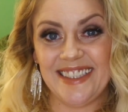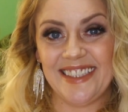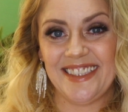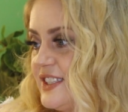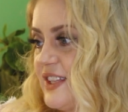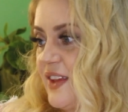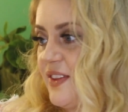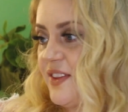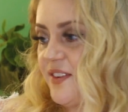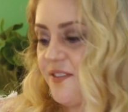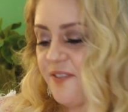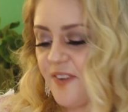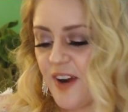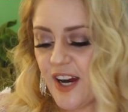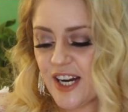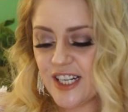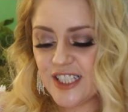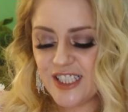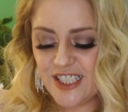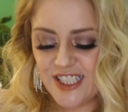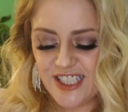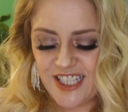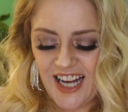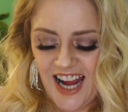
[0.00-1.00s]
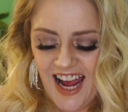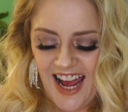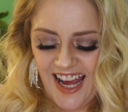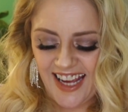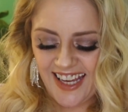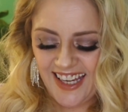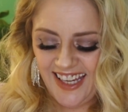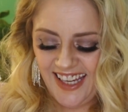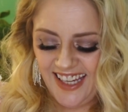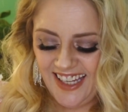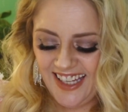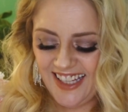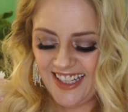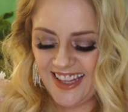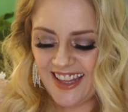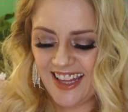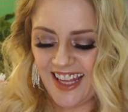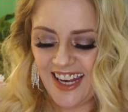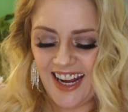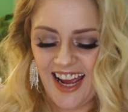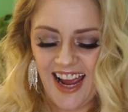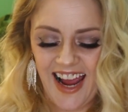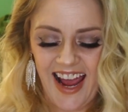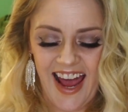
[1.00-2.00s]
So the first jacket
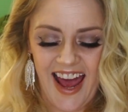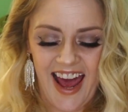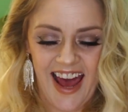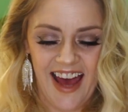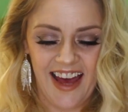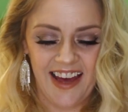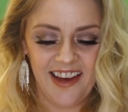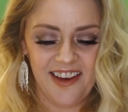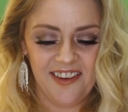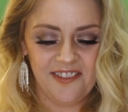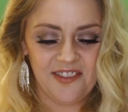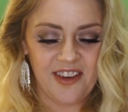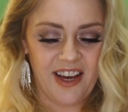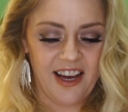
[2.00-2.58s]
that I have,